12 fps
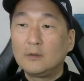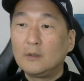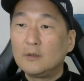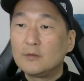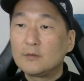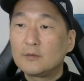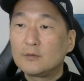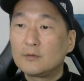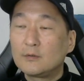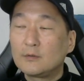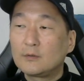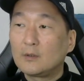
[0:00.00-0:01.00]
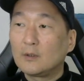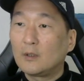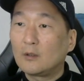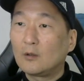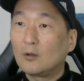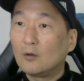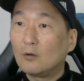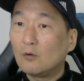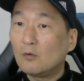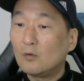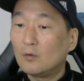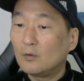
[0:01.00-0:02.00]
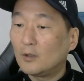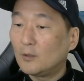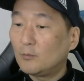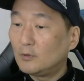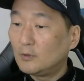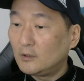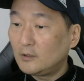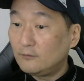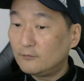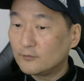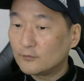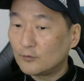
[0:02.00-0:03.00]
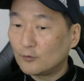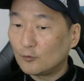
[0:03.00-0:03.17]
Is that all? I believe so.